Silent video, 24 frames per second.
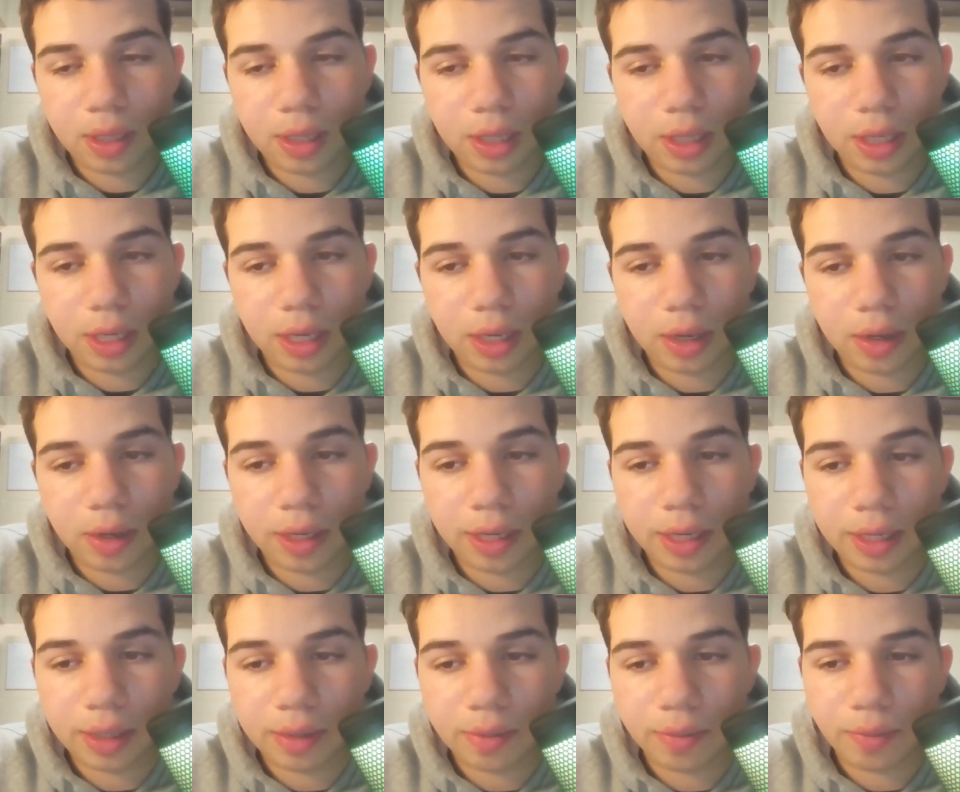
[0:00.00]

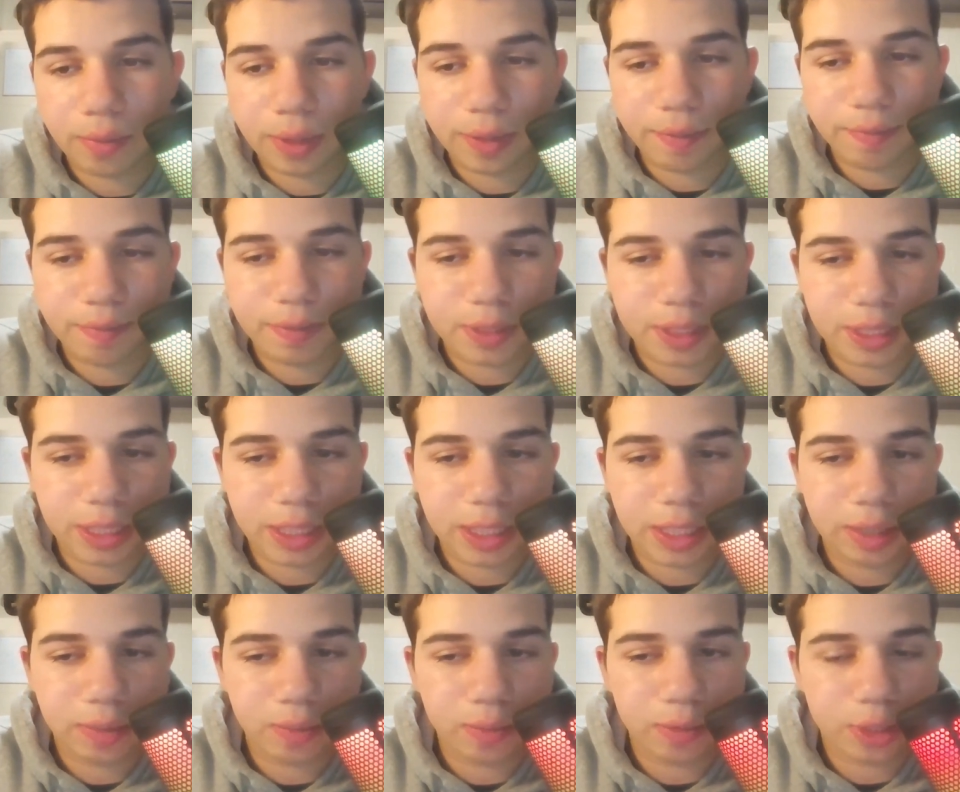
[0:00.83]
And we've
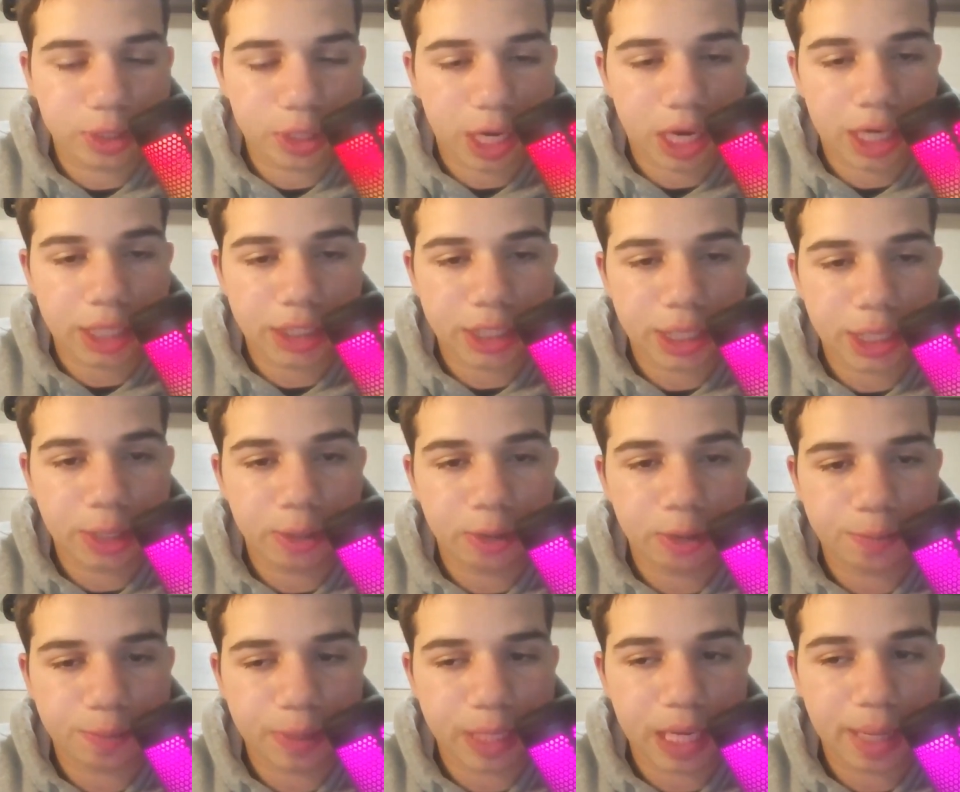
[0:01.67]
seen what Josh
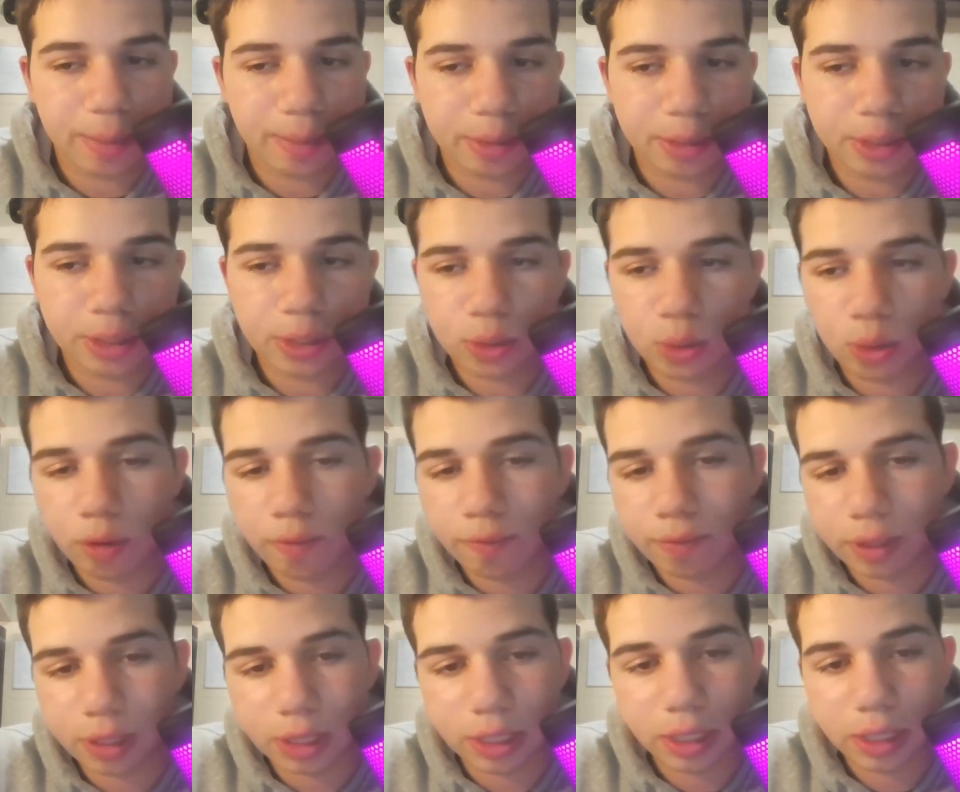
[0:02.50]
Hader has been able to do
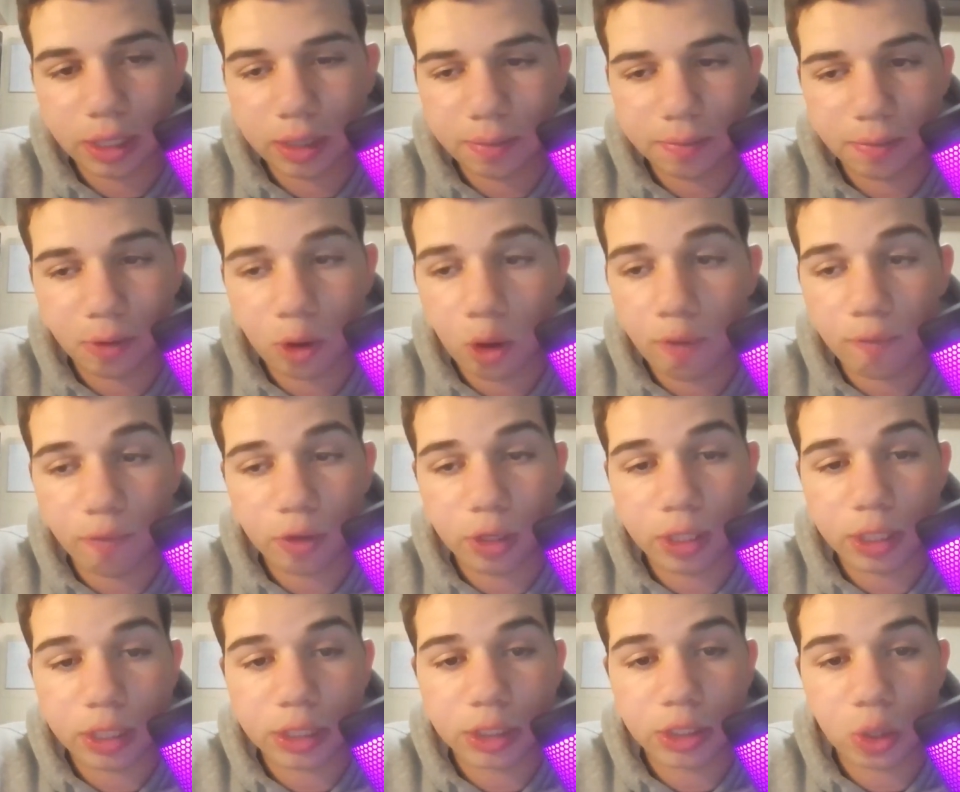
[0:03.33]

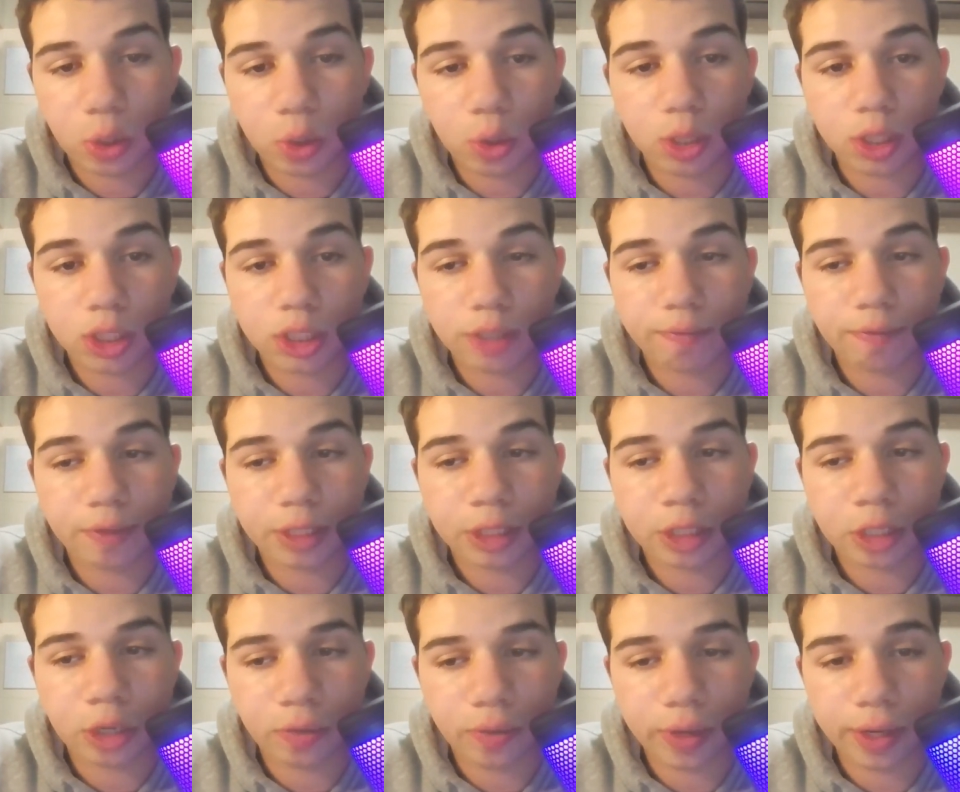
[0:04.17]
over his course of
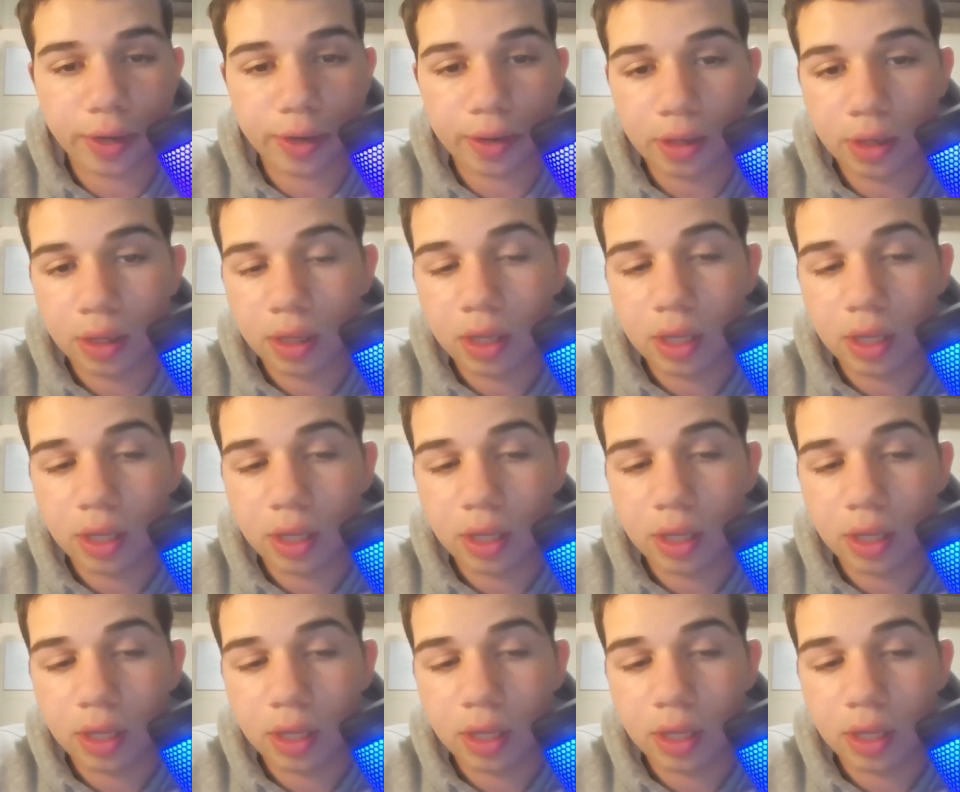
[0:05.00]
his career.